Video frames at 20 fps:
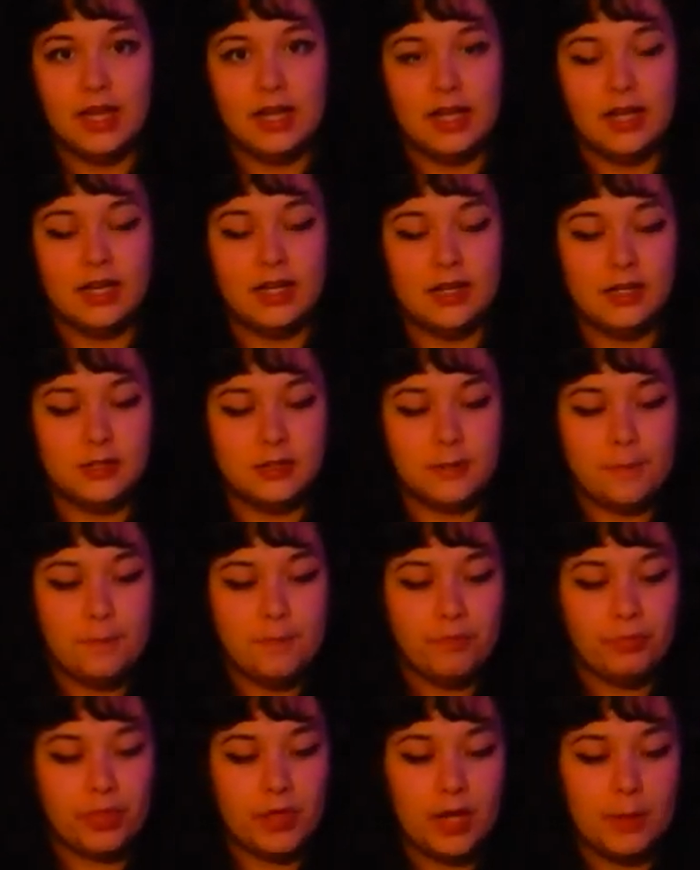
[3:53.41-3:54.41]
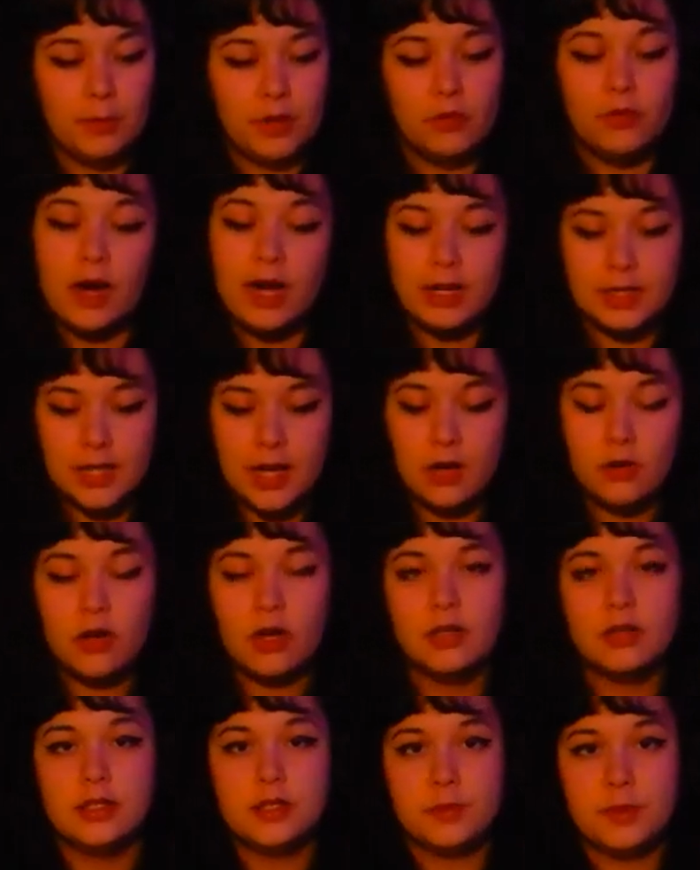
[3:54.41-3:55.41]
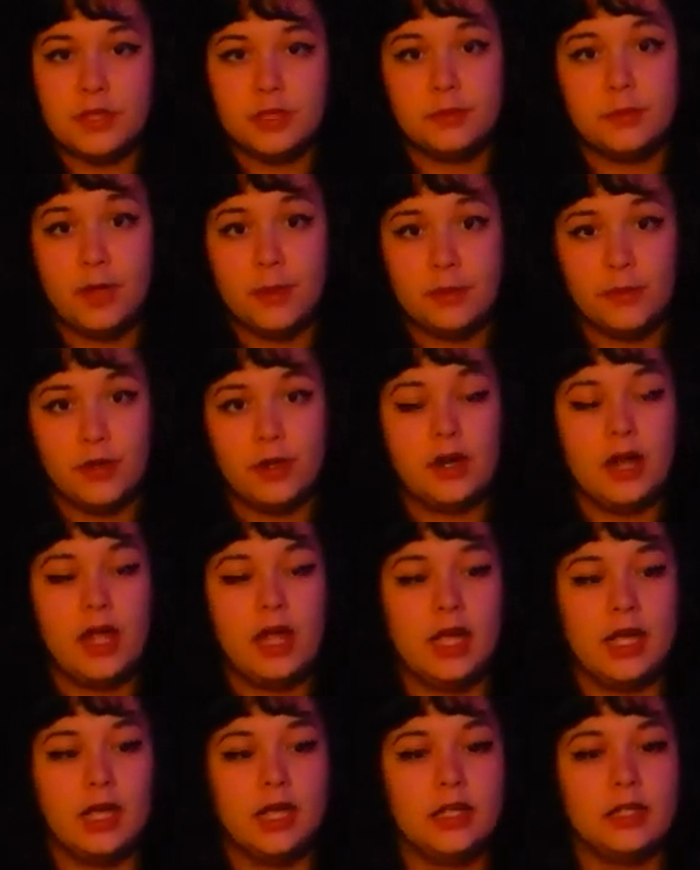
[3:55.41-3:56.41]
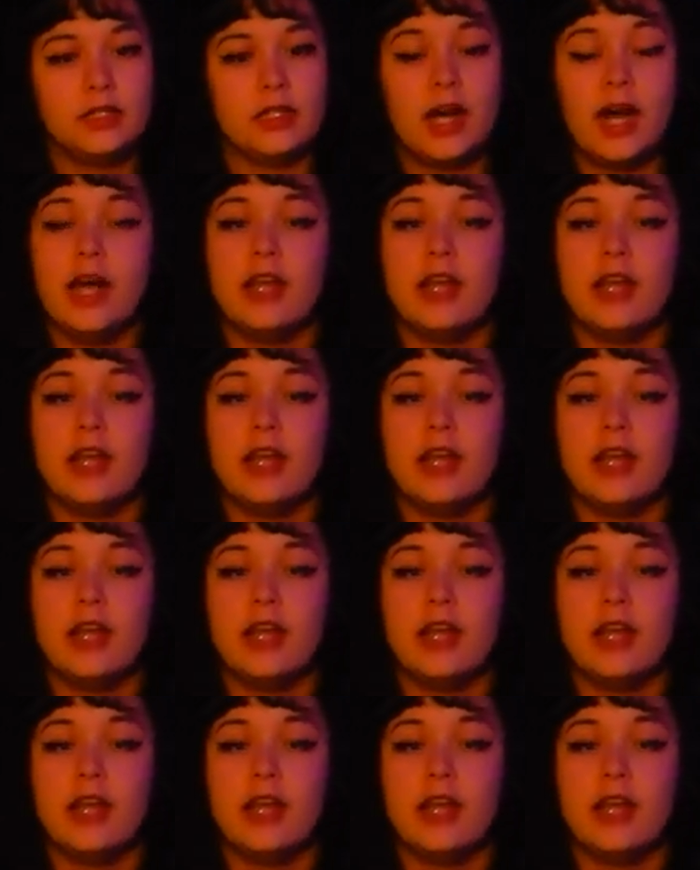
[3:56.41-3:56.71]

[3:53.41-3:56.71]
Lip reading: And I'm gonna write it down on this piece of paper and